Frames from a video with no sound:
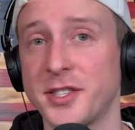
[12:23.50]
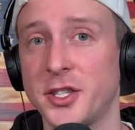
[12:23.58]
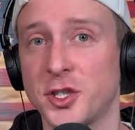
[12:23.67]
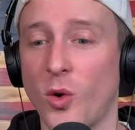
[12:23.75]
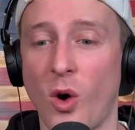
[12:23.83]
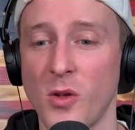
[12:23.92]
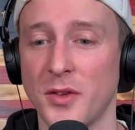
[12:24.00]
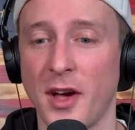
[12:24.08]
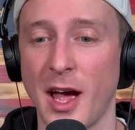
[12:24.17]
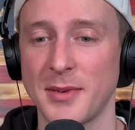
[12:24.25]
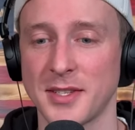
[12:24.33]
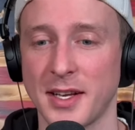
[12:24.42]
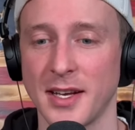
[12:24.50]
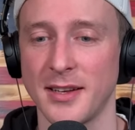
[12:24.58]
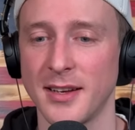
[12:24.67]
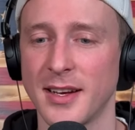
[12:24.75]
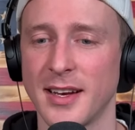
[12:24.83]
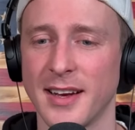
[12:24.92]
that show all the time as a kid.
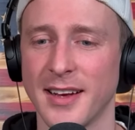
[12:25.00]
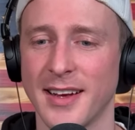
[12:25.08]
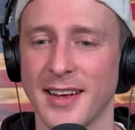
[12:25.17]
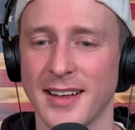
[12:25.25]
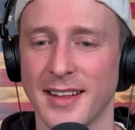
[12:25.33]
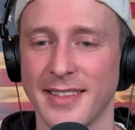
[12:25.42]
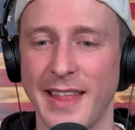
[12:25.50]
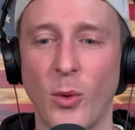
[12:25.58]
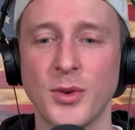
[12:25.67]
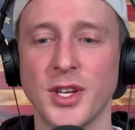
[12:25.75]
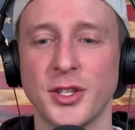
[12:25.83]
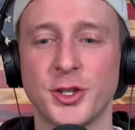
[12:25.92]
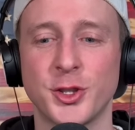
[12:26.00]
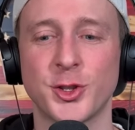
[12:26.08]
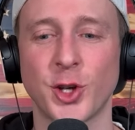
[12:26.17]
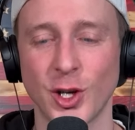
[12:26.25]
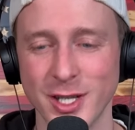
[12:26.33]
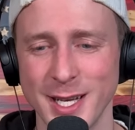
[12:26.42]
That was a
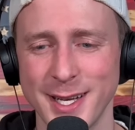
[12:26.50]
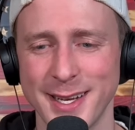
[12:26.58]
shirt?